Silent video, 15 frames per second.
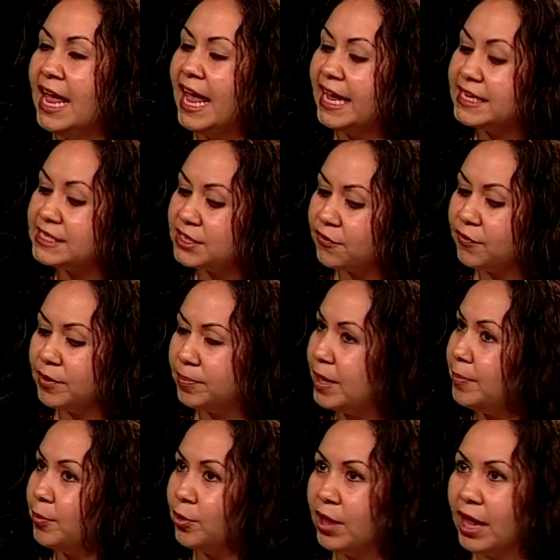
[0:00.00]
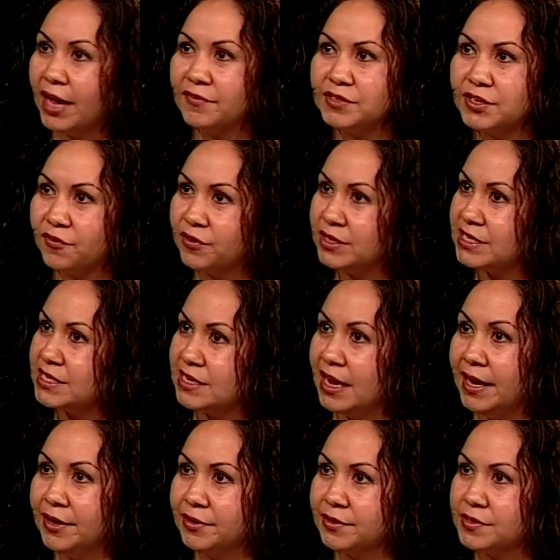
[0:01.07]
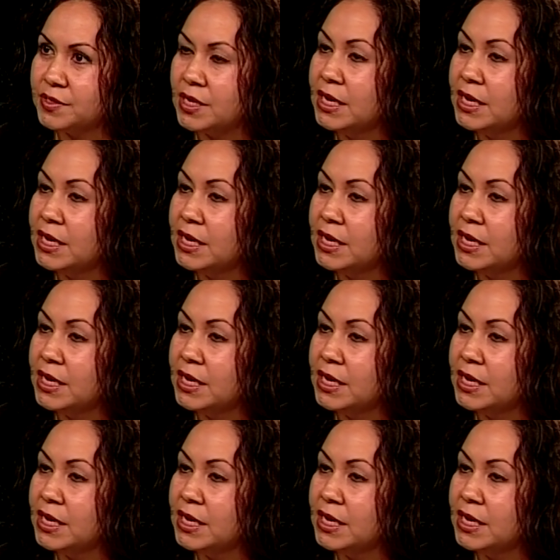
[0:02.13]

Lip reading: And different people have different desires.